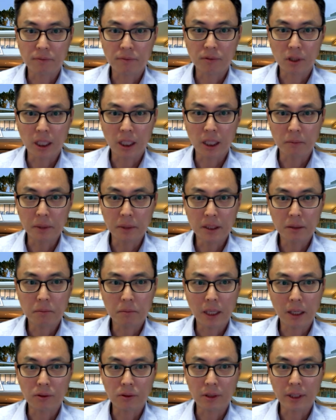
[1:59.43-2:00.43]
Fukami
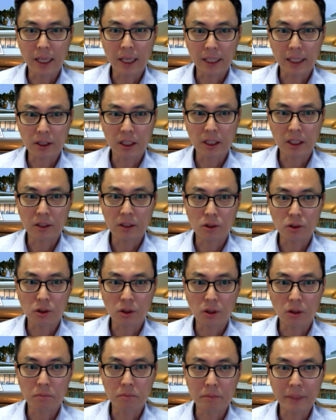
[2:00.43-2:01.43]
about the electric
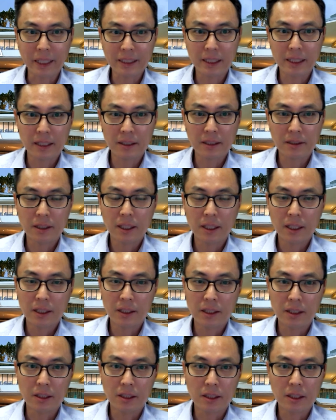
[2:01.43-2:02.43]
control of magnets,
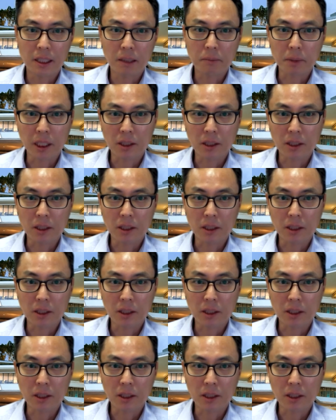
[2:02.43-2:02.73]
here I'm going